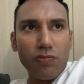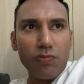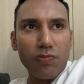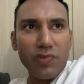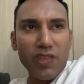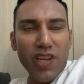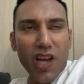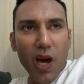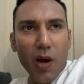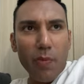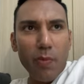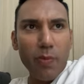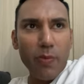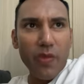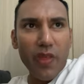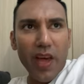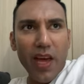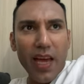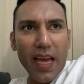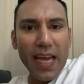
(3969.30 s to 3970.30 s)
numb
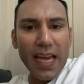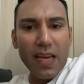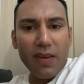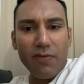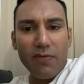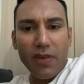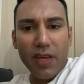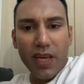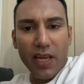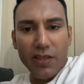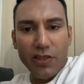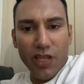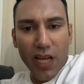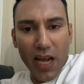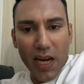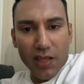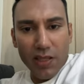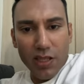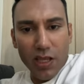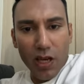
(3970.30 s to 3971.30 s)
their envy and
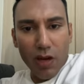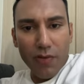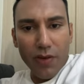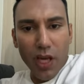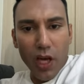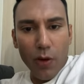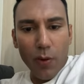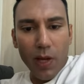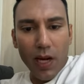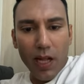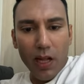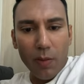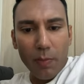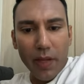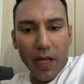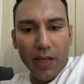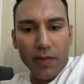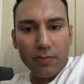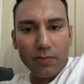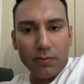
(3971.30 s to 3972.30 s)
jealousy of you a little
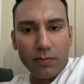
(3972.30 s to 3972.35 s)
bit.